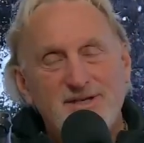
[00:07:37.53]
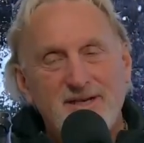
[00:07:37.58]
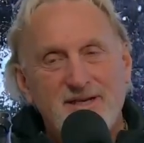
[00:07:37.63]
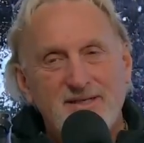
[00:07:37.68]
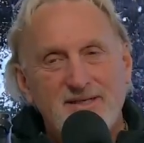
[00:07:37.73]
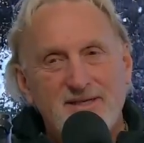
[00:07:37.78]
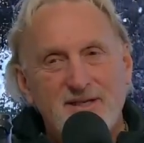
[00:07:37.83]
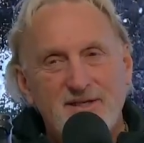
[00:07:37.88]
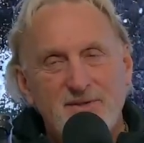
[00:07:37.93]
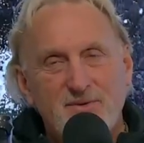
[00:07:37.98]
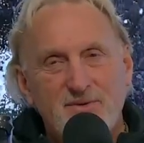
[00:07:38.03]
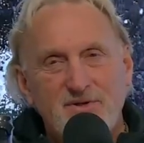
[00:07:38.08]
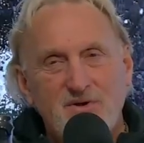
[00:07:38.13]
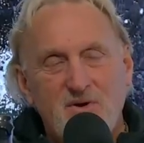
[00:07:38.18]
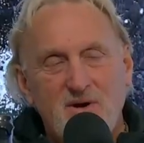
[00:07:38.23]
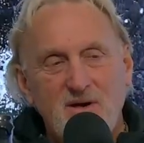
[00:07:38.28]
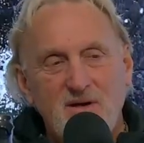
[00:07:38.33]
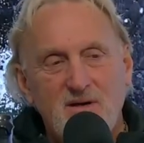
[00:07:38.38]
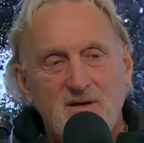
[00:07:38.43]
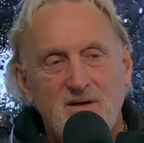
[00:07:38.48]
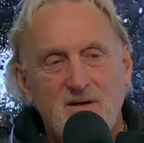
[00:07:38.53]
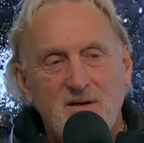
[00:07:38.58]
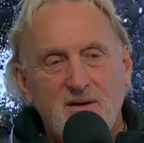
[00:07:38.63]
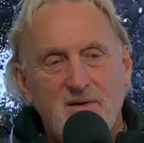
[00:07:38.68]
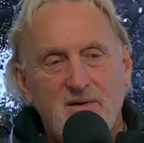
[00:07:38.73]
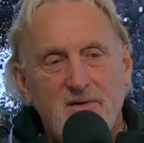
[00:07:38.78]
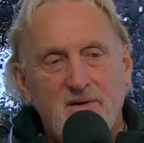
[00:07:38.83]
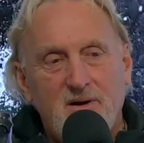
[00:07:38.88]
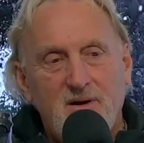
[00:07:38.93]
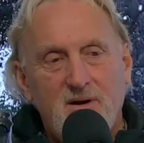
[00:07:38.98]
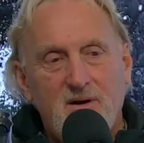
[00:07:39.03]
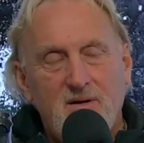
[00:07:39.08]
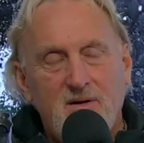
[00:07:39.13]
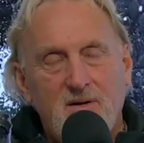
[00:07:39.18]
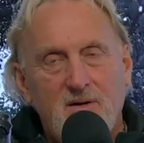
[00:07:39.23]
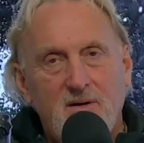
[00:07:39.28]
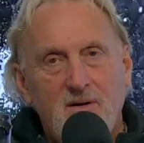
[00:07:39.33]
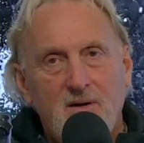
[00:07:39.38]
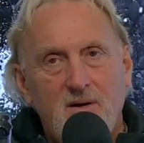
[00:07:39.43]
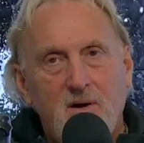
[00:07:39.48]
citizens resort?
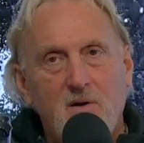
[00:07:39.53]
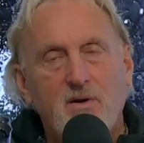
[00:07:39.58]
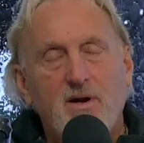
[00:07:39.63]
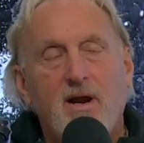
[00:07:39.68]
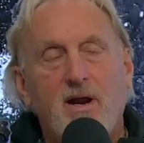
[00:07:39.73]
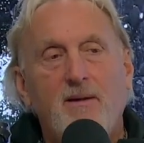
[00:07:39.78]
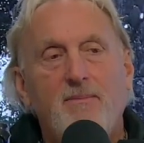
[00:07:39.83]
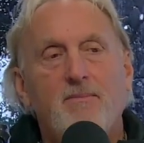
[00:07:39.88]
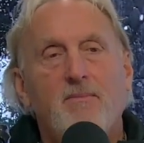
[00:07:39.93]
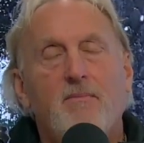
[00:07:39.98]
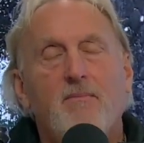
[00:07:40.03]
No, okay. but